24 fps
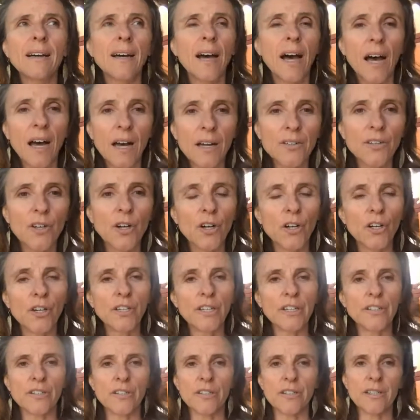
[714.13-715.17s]

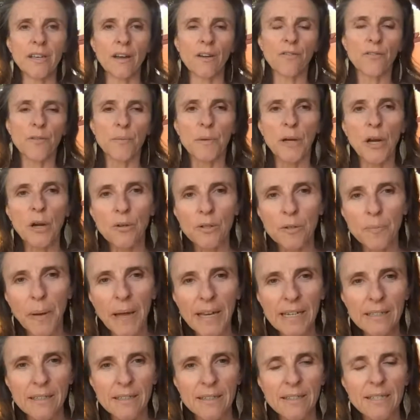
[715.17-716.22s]
unhook yourself from
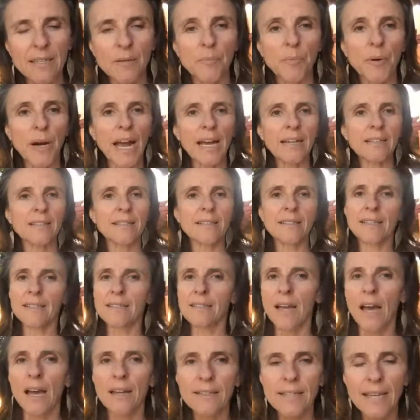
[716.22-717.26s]
codependency,
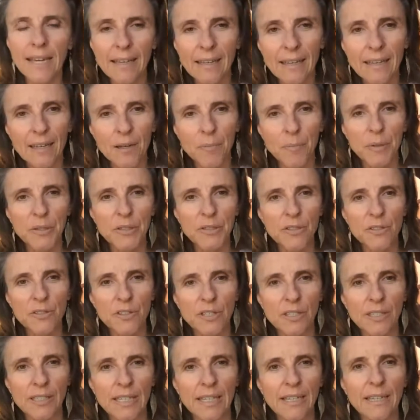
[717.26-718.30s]
practicing not taking it
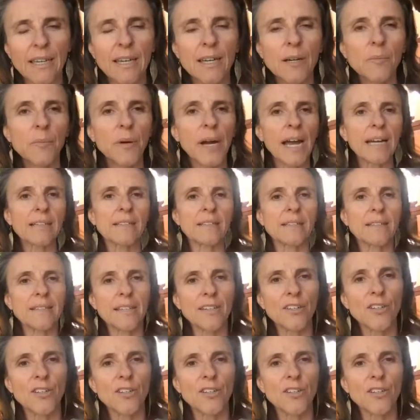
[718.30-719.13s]
personally, practicing